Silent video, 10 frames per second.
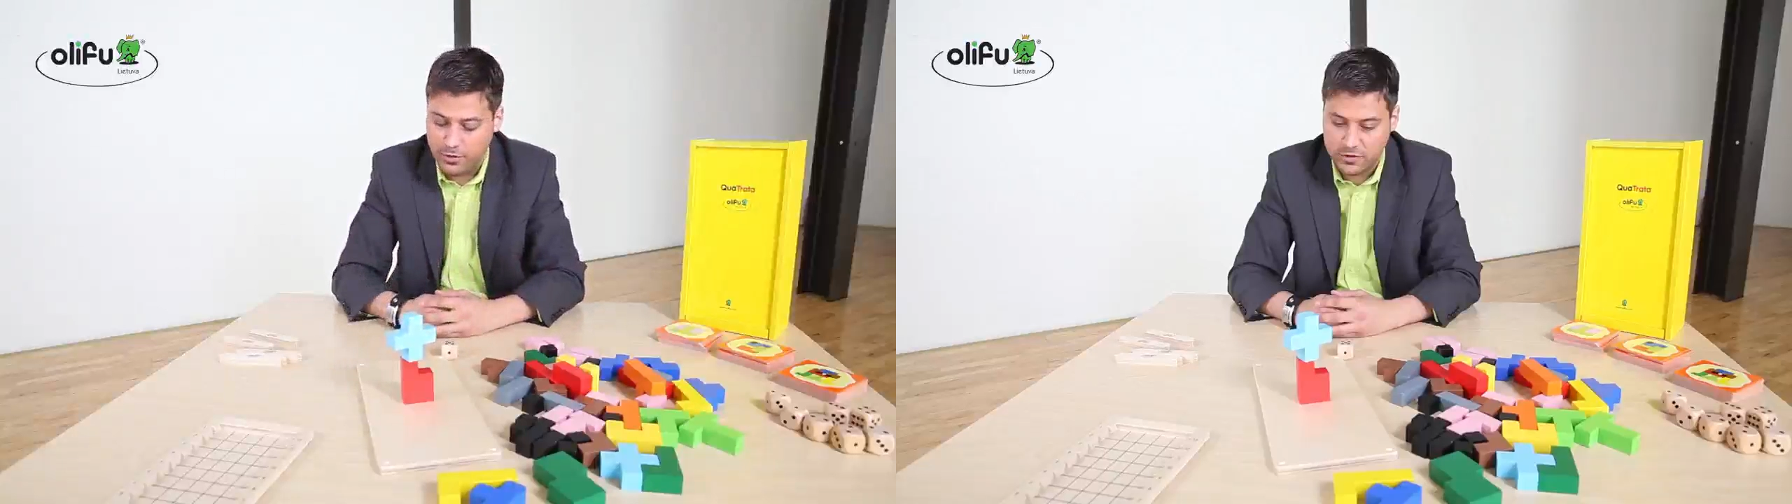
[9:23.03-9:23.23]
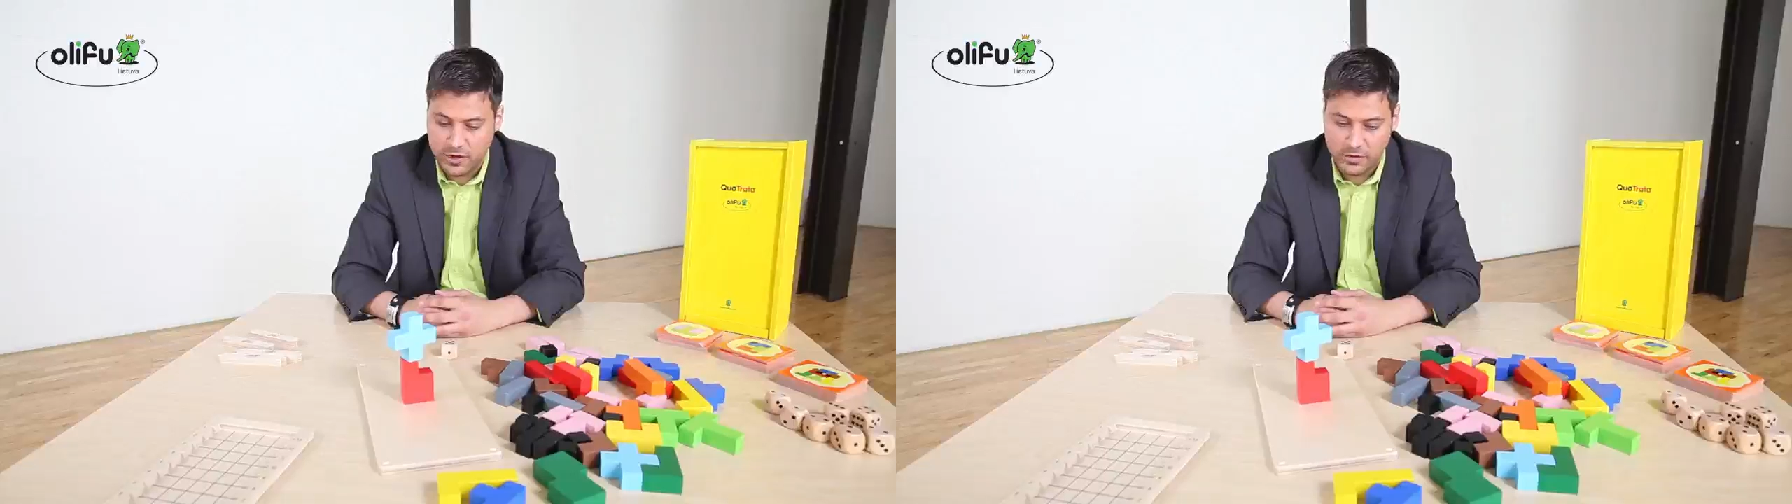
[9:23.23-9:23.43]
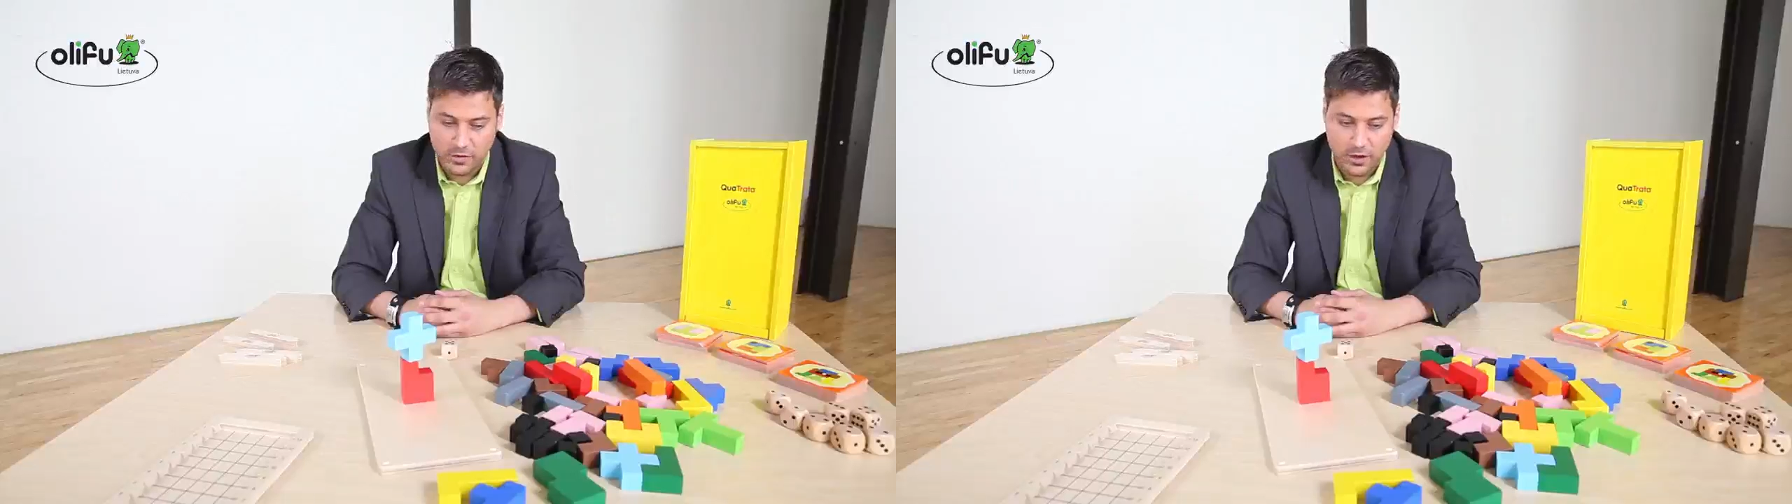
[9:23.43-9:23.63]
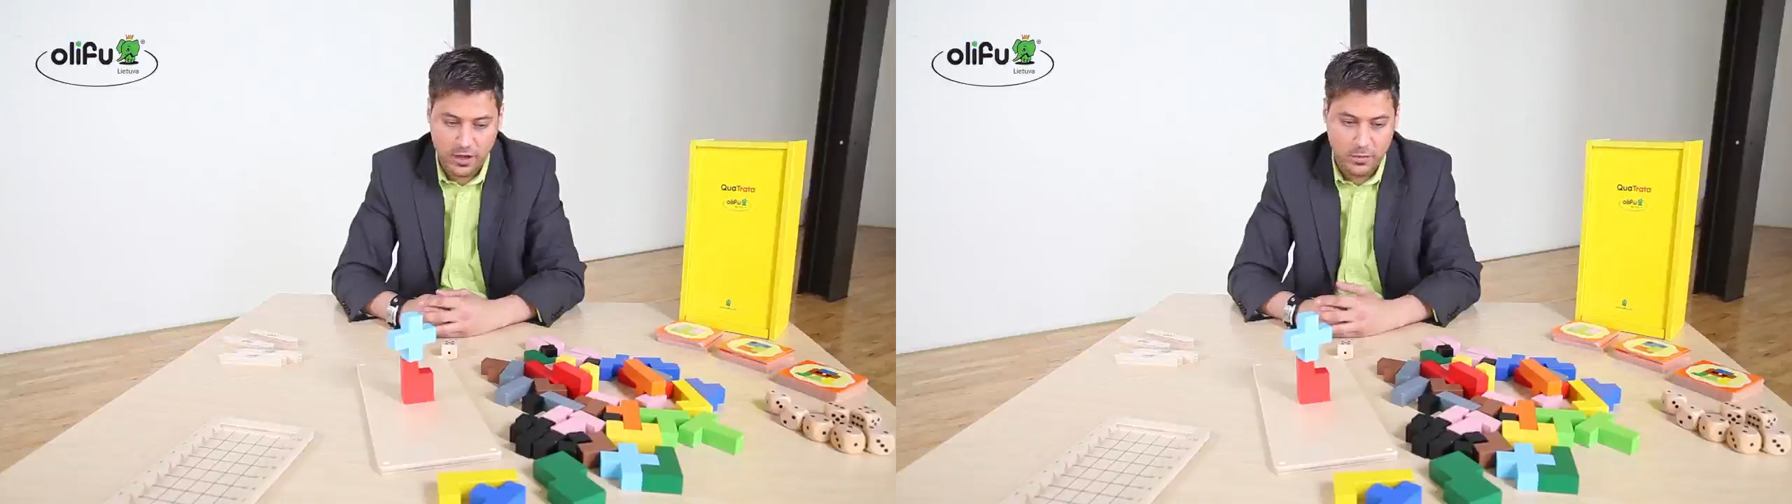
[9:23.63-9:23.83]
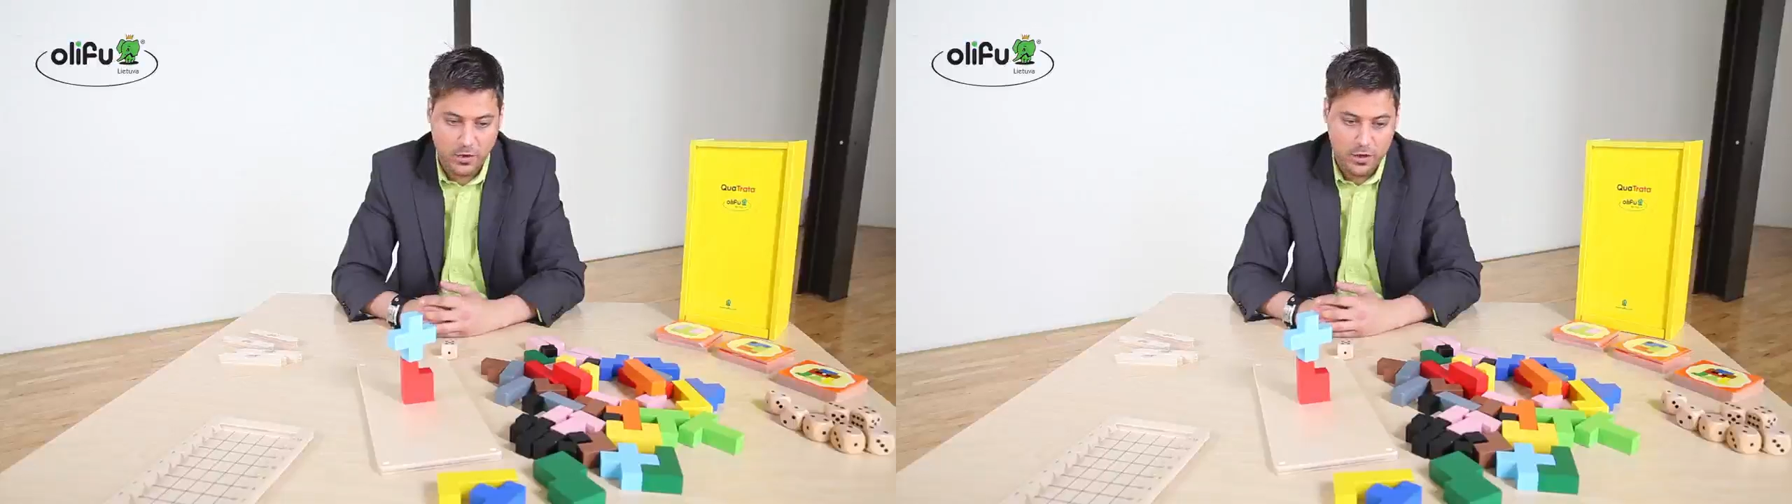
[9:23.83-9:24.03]
you start the
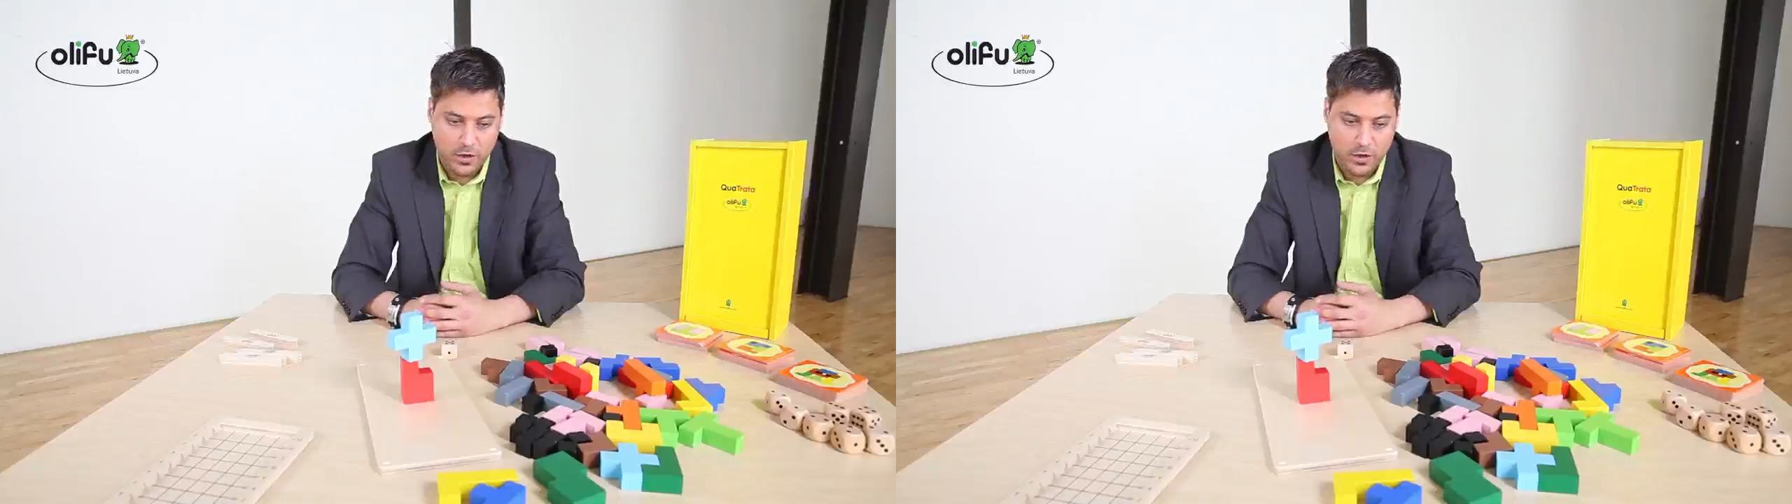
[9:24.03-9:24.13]
game.